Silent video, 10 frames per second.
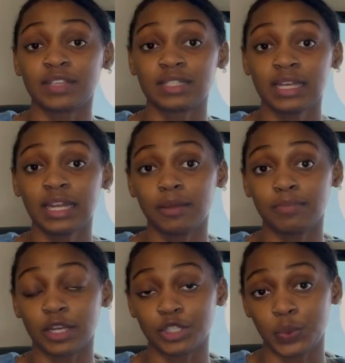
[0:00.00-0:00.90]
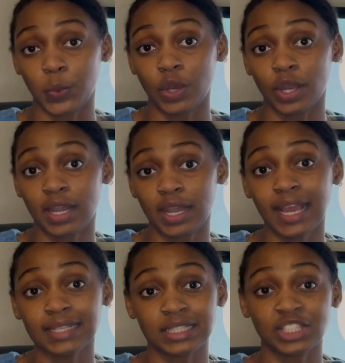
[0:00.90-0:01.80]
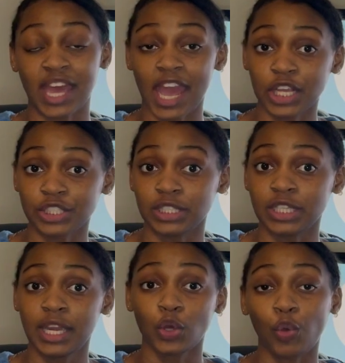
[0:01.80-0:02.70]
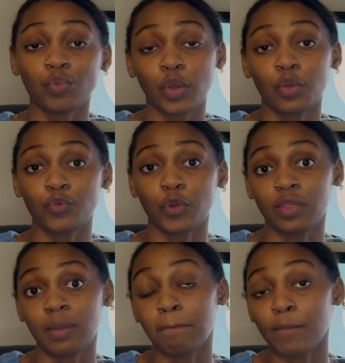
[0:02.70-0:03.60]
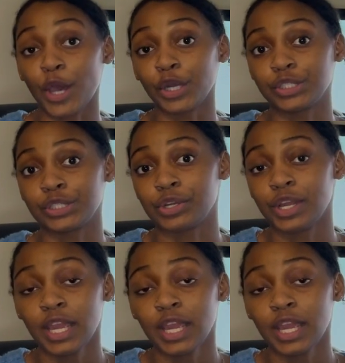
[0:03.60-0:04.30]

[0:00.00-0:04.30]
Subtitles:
the setup that you want, next is to actually go look for the monitor.